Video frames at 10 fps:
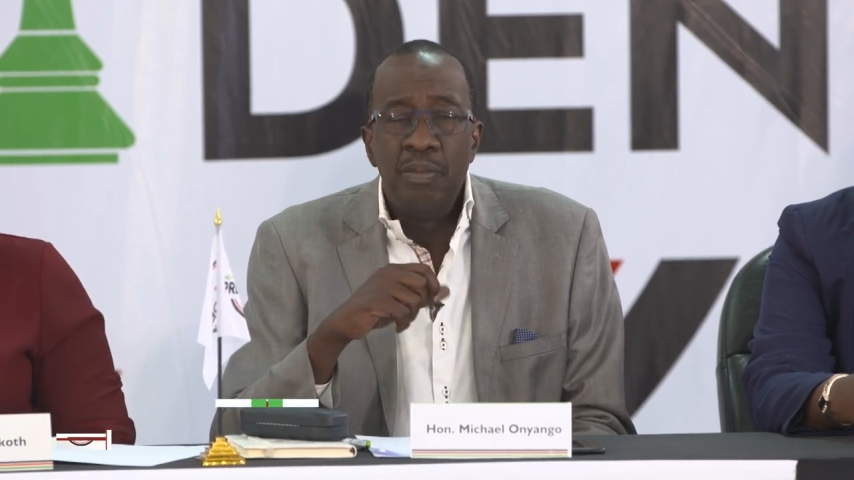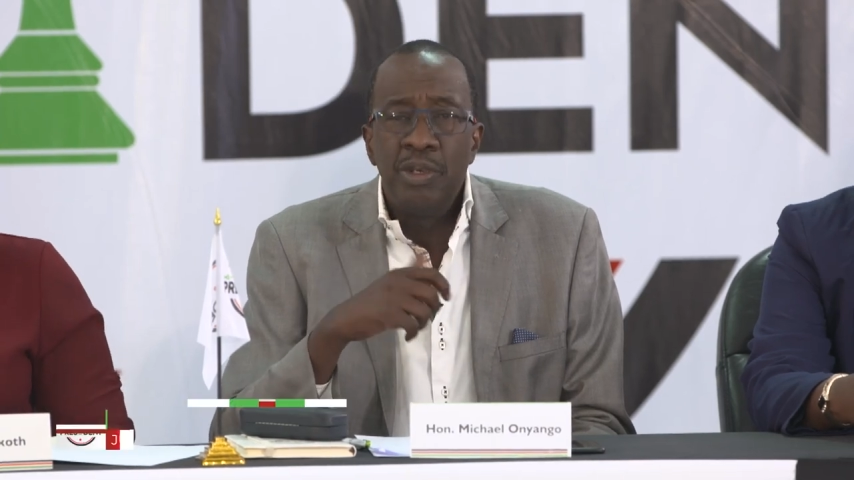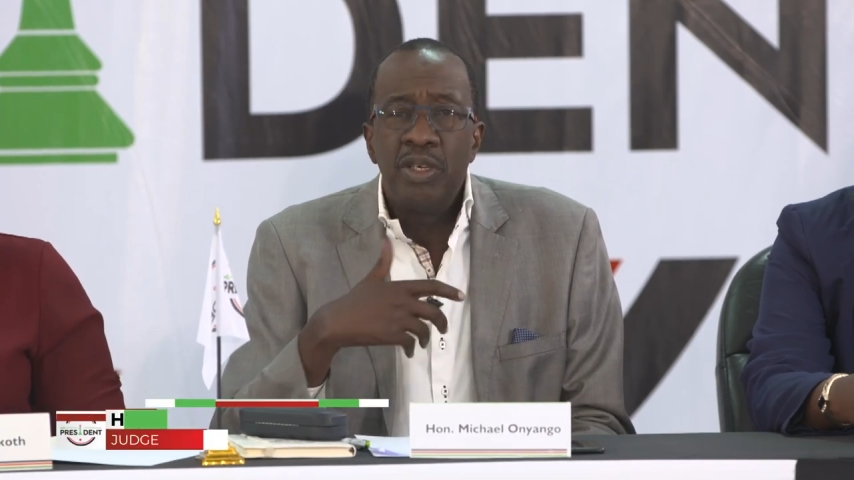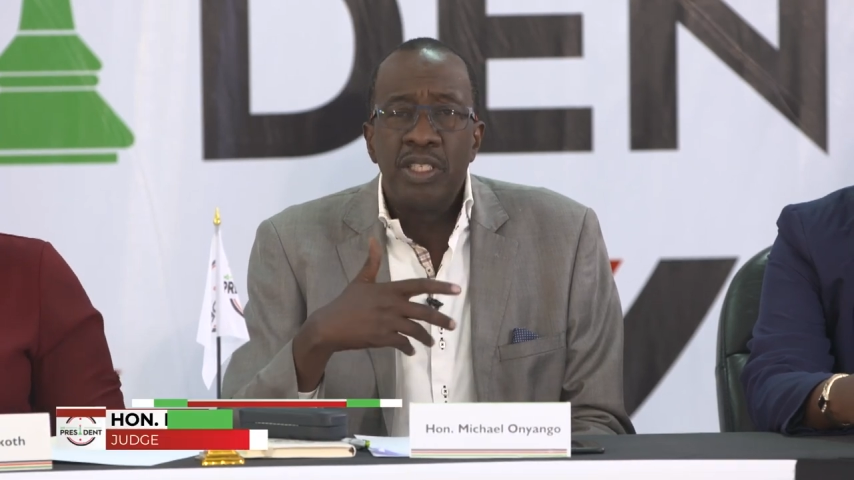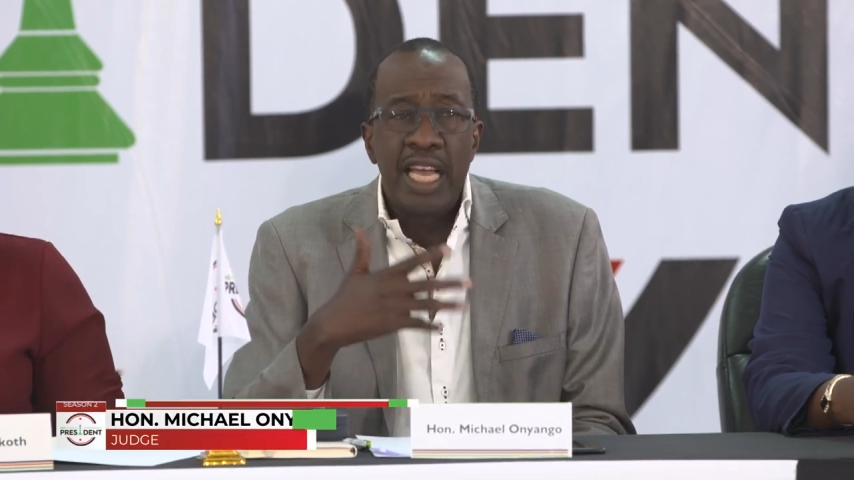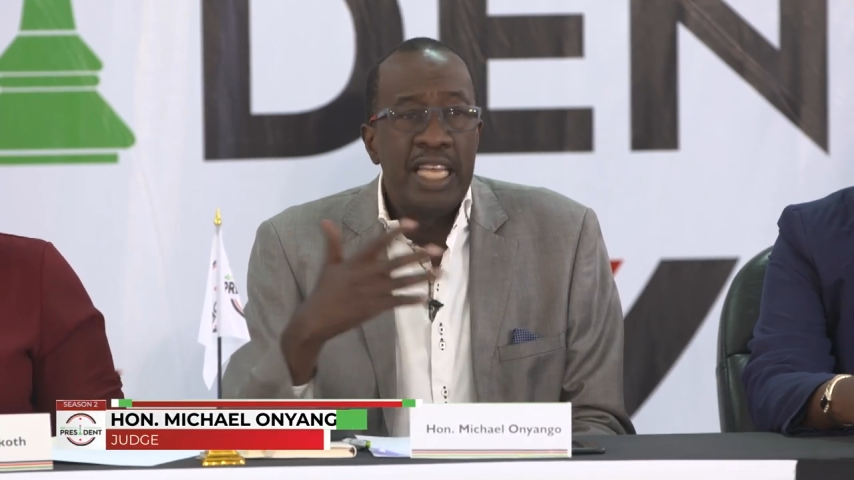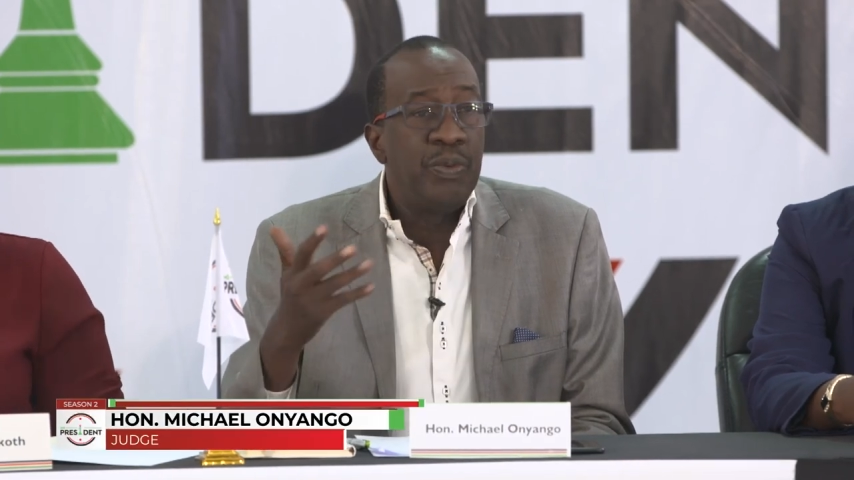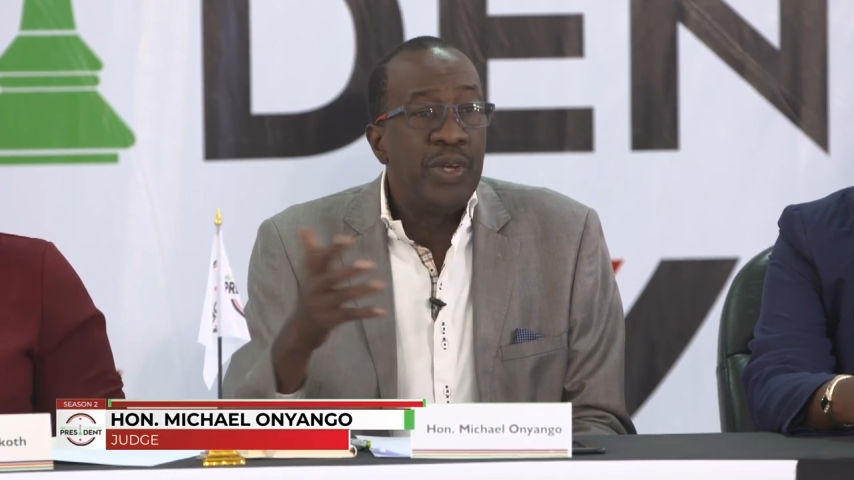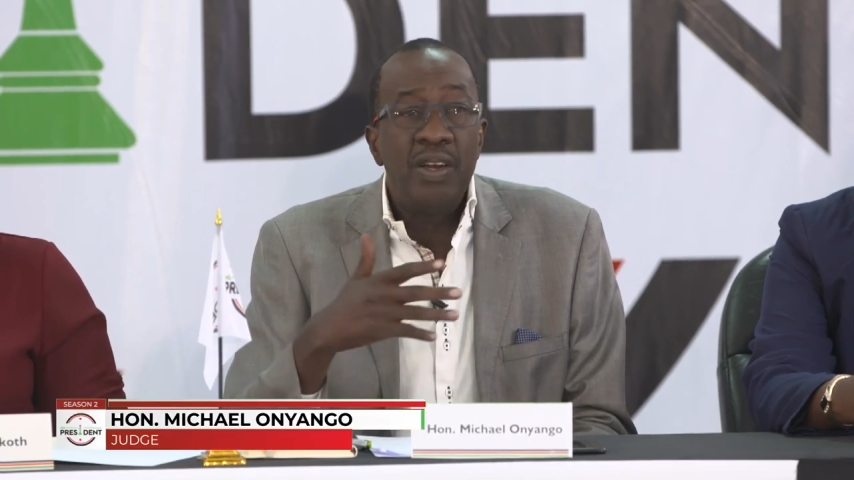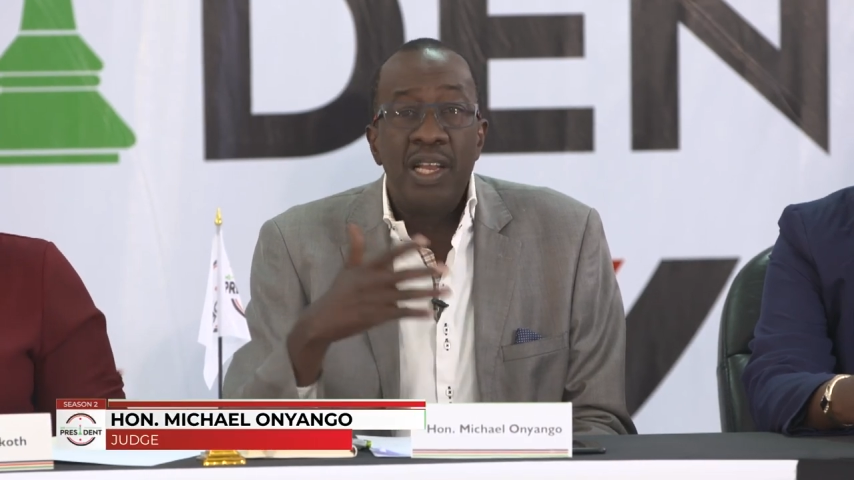because Kenya,
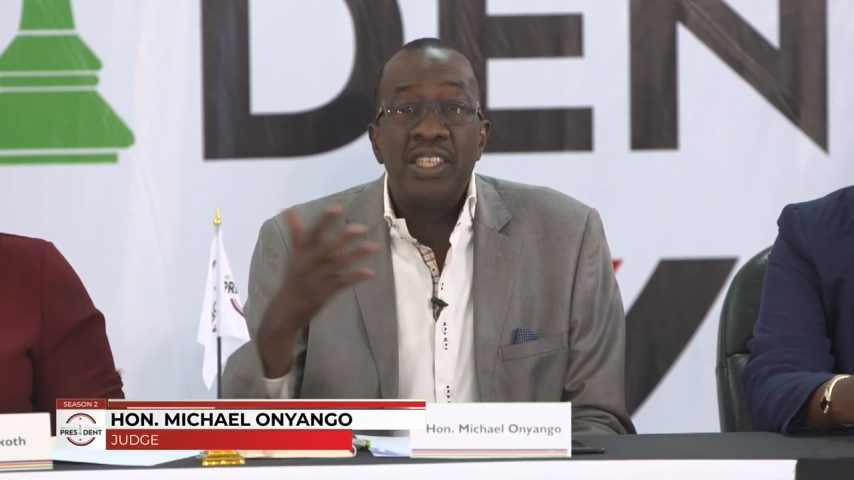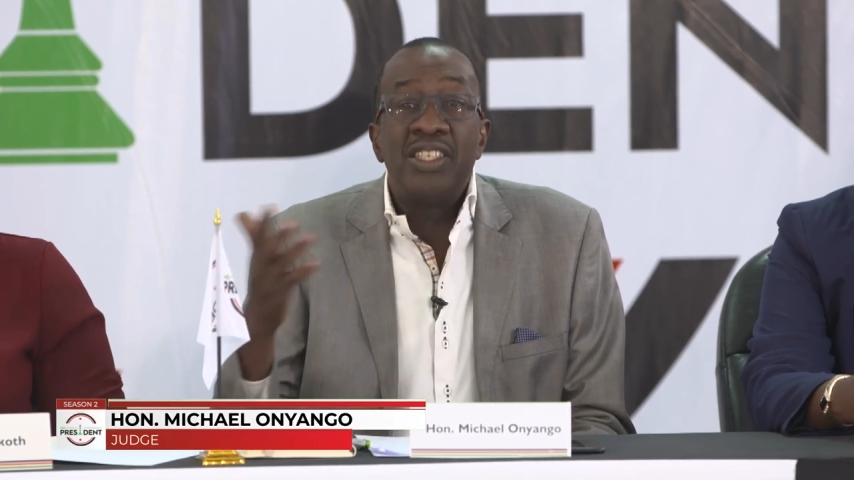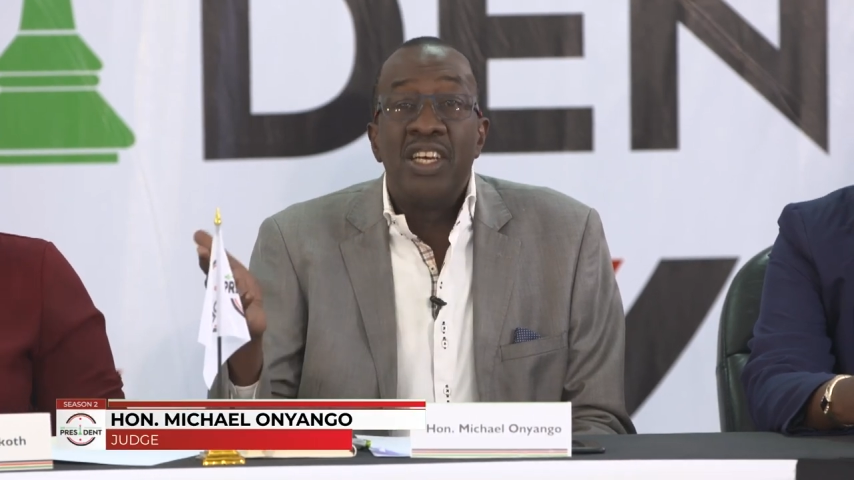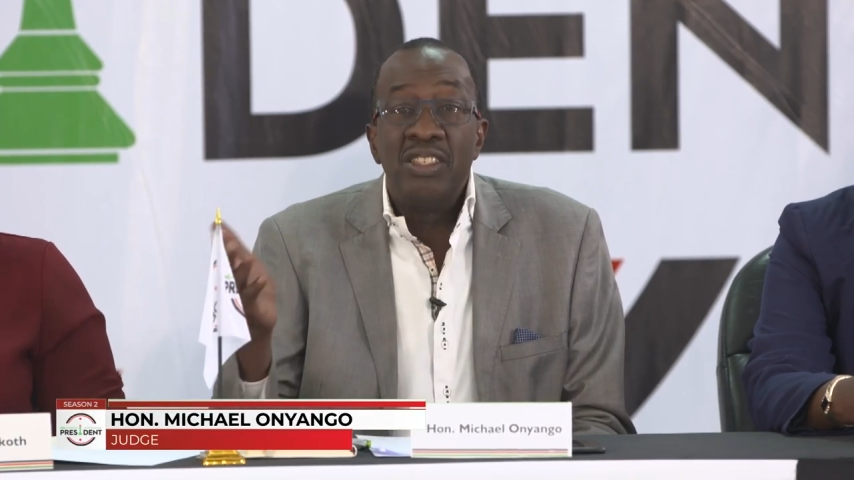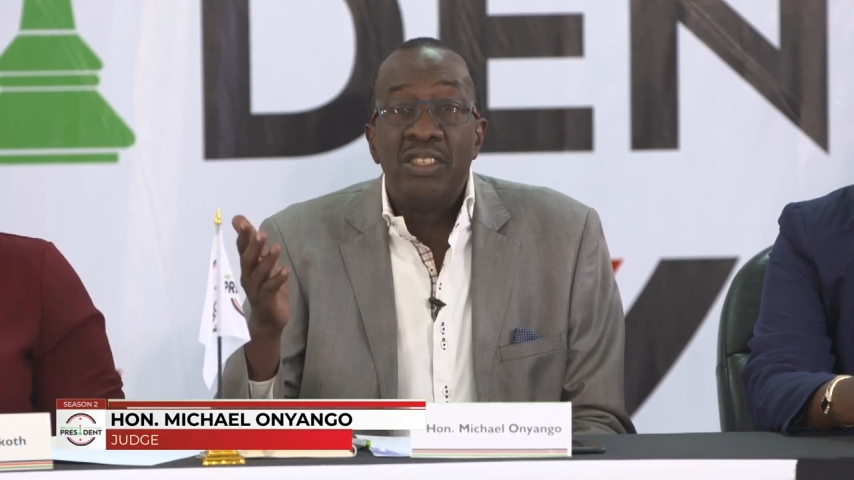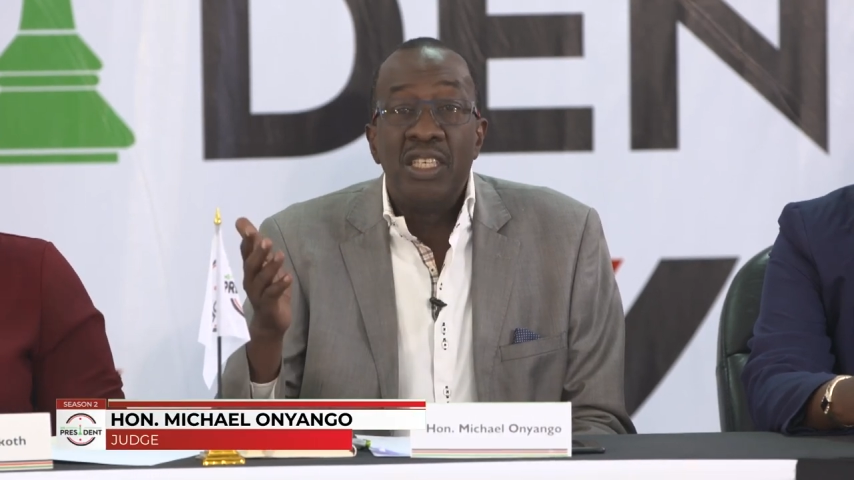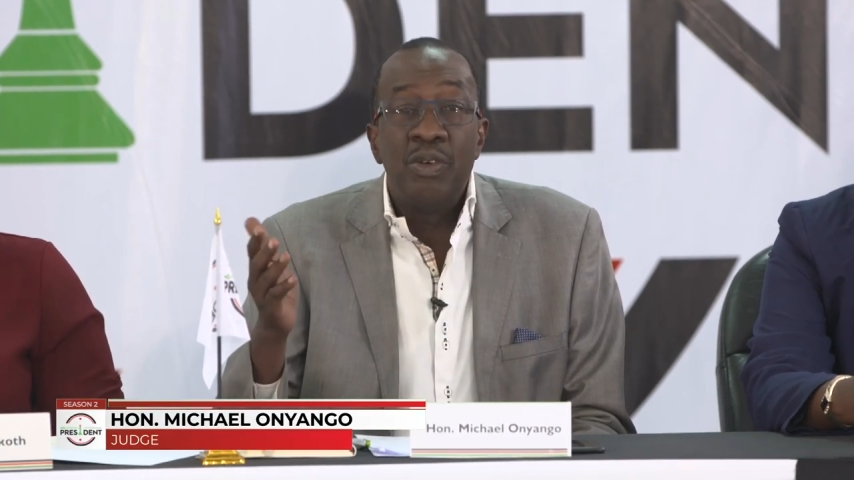we are a large country,